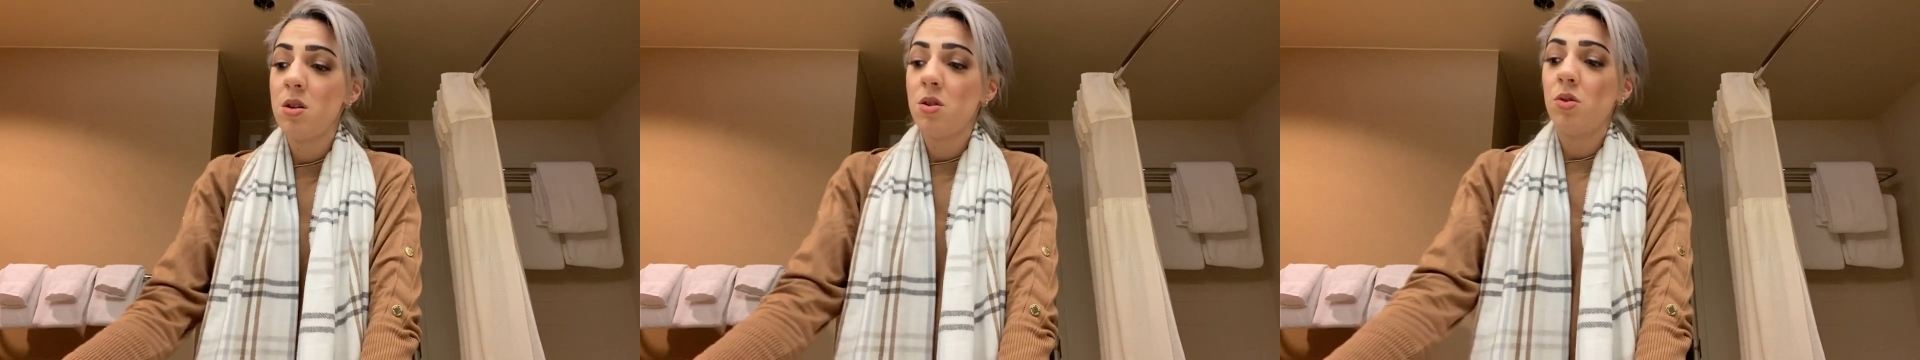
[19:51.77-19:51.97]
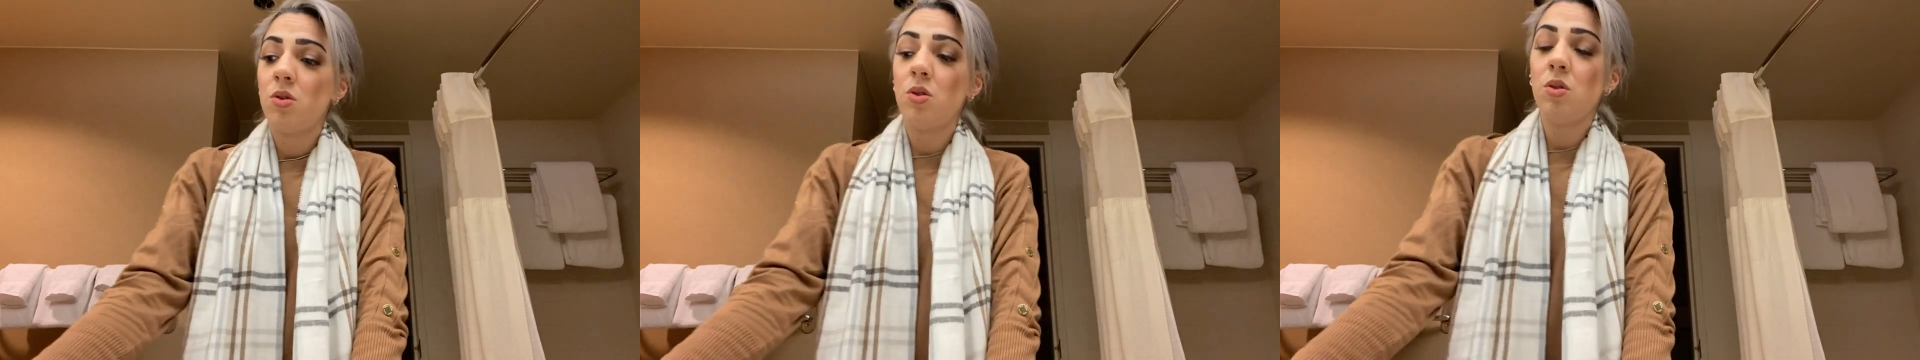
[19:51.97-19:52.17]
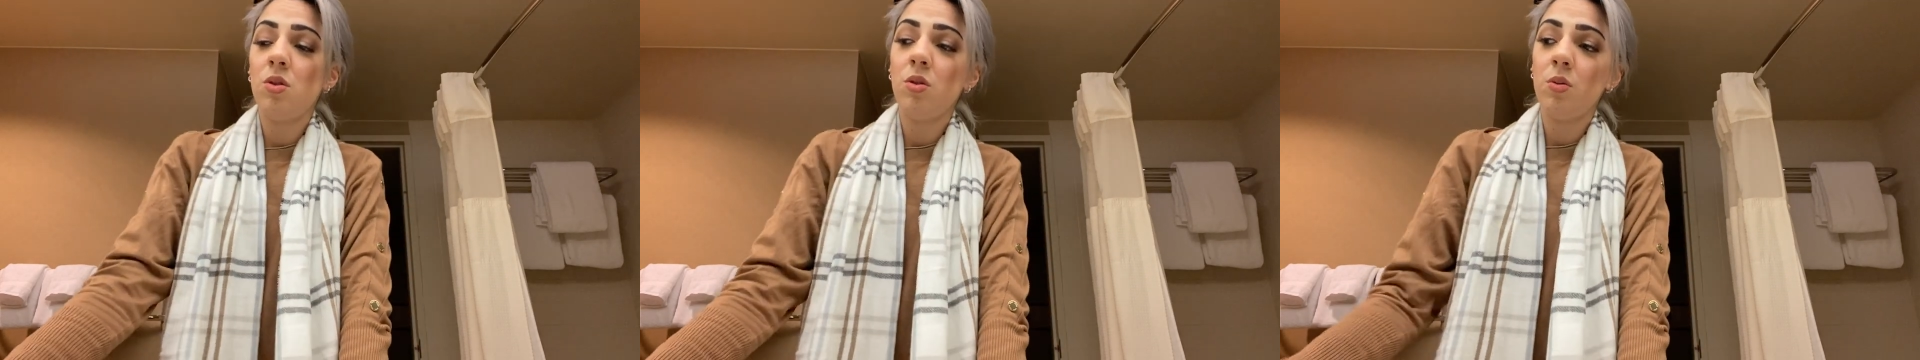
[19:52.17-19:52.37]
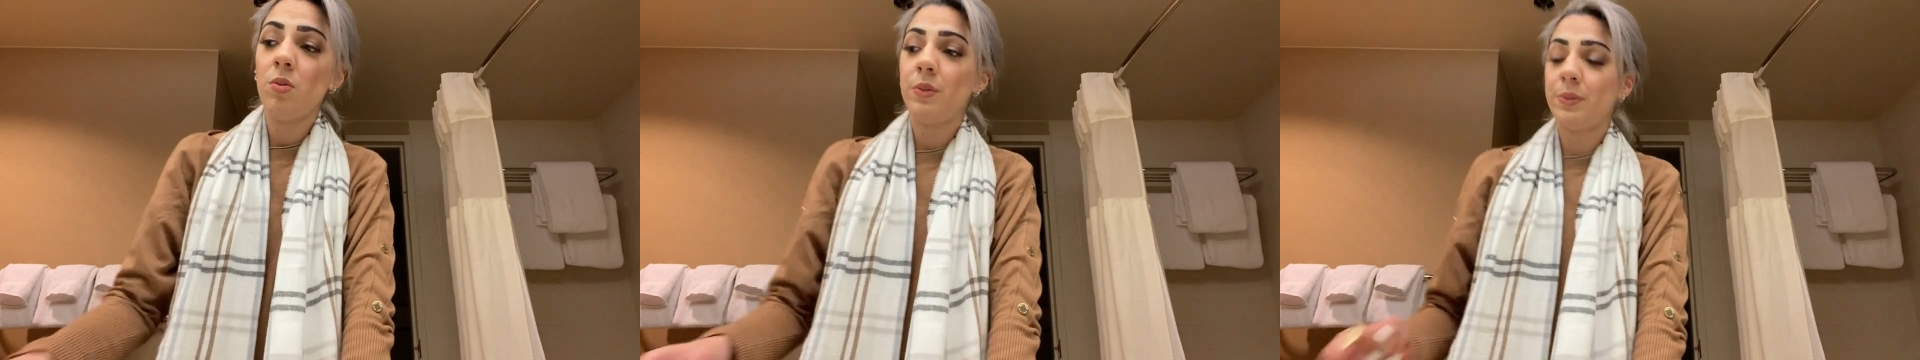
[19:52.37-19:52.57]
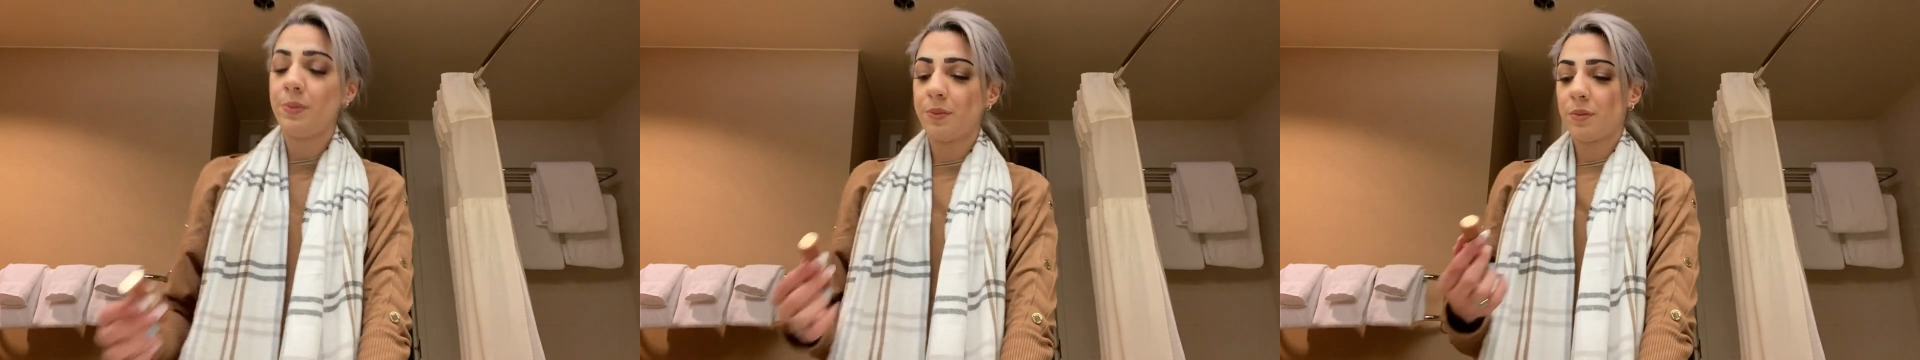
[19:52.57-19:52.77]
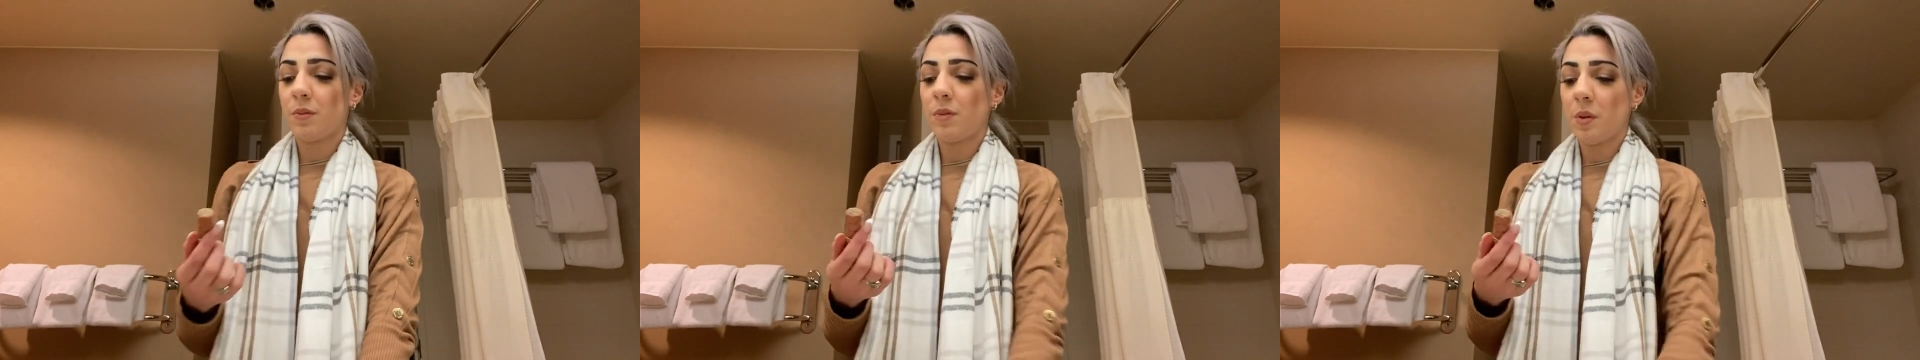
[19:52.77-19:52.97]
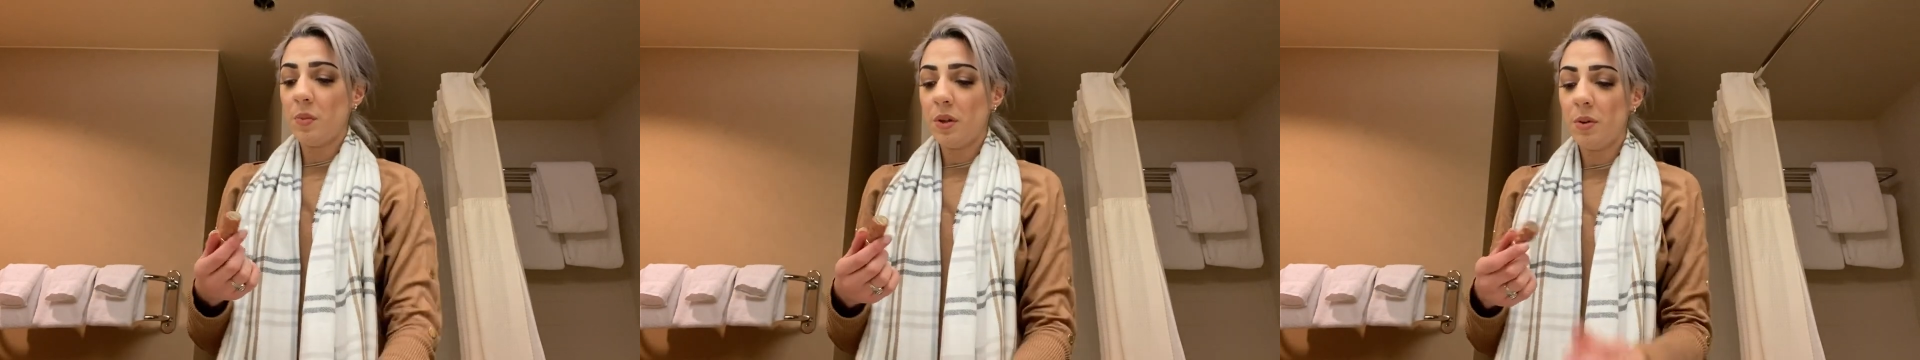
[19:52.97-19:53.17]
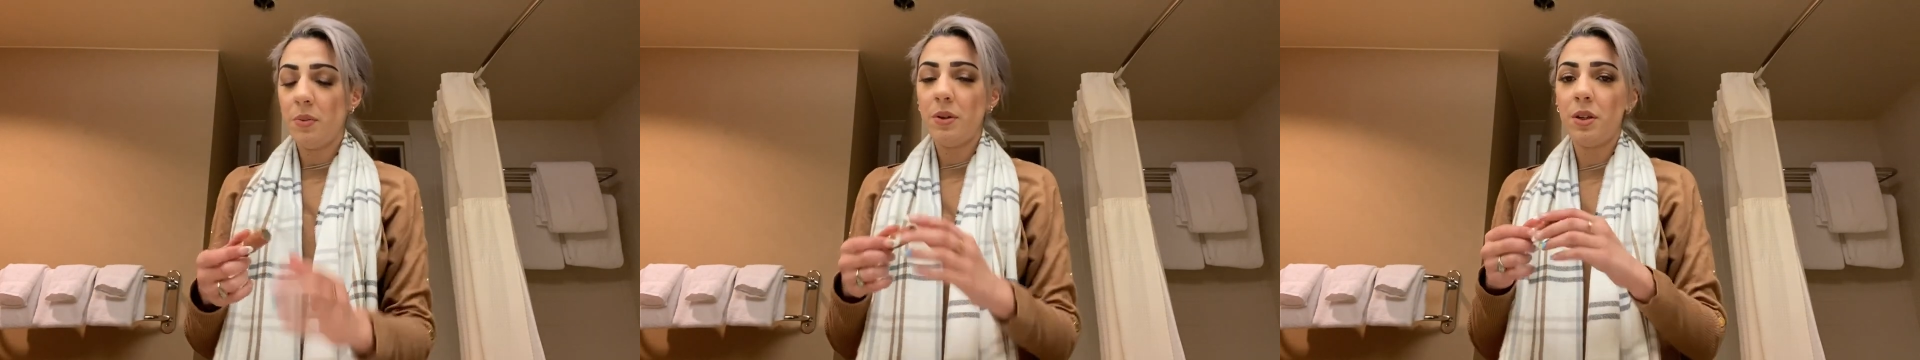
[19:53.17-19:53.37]
So I'm
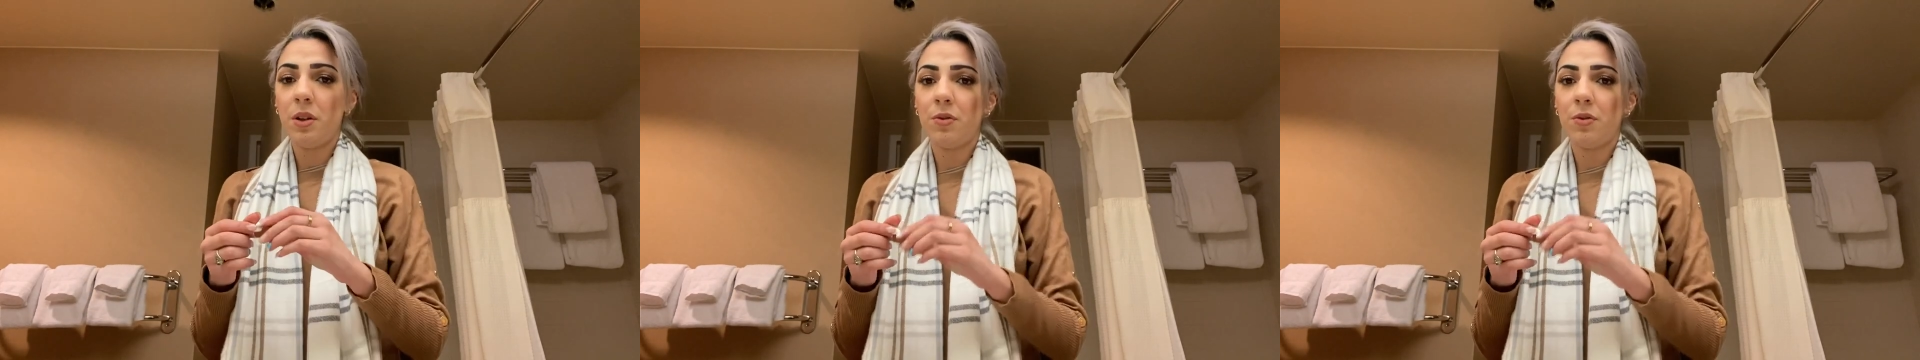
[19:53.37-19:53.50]
gonna be here